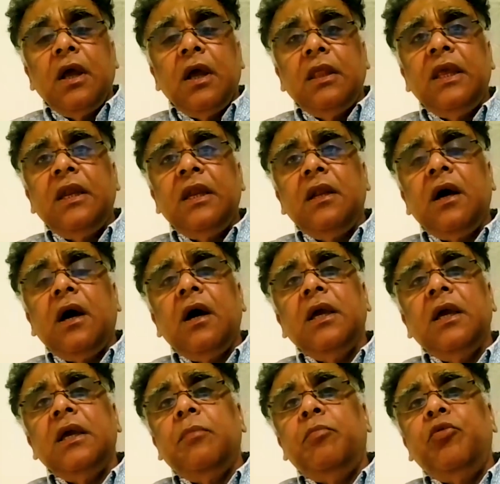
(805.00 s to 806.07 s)
And then I
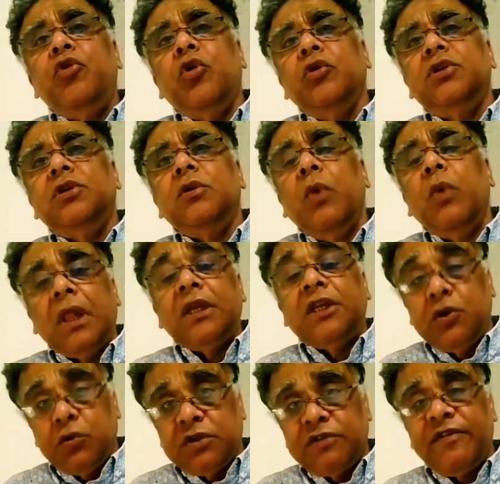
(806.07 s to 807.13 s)
approached,
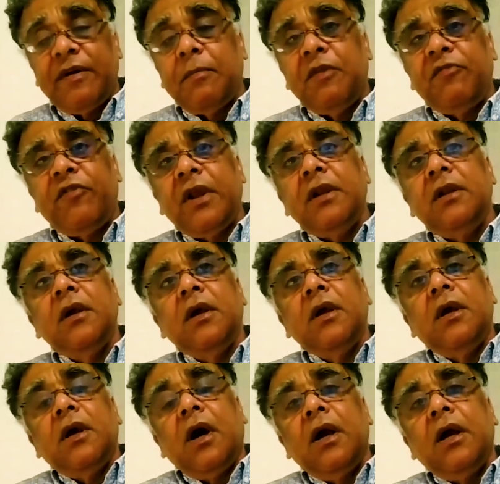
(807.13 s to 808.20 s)
she was a family friend.
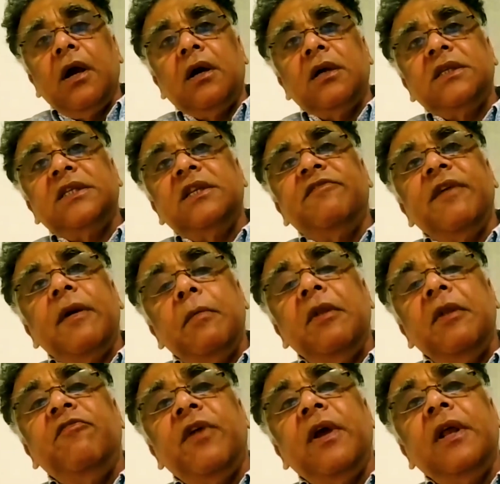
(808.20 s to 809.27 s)
I asked a
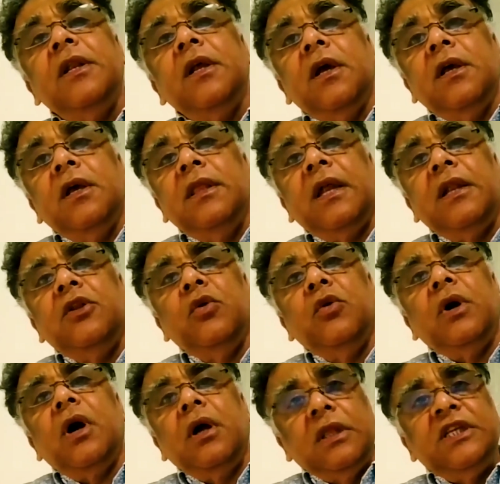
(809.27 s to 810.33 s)
family friend that,
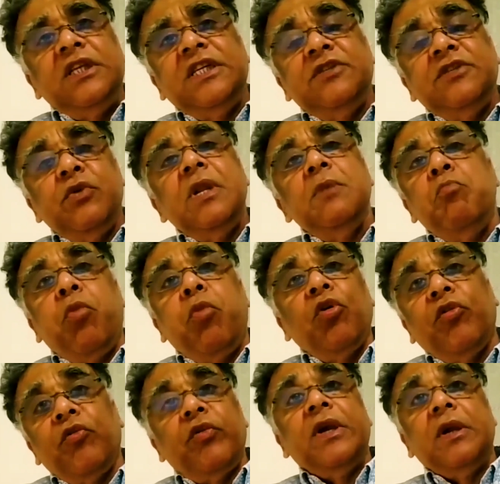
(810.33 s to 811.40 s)
look, this is really
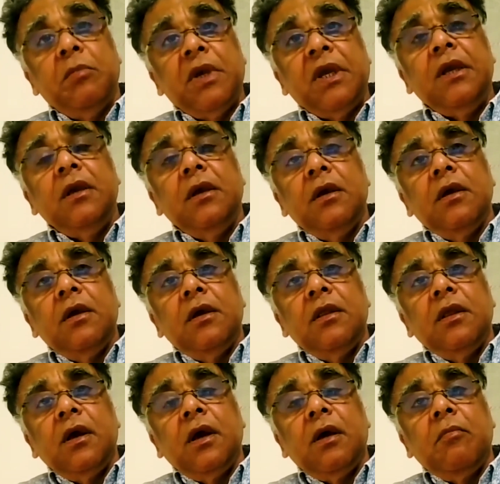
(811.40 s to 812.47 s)
bothering me.
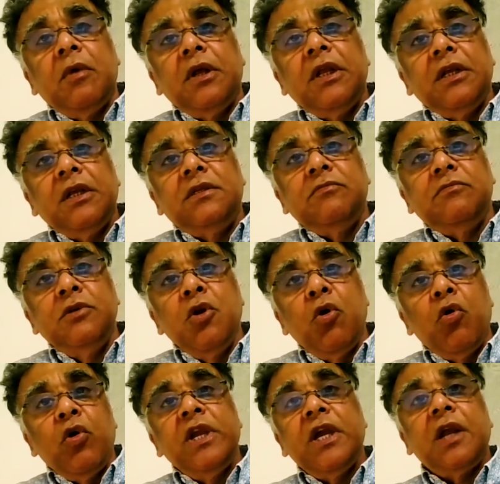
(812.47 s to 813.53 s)
It's
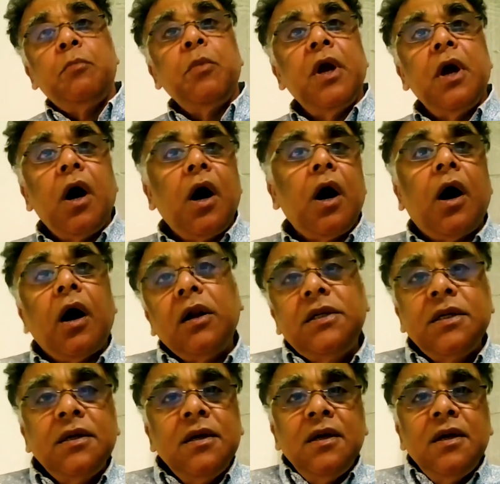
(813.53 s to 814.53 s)
gnawing at my heart,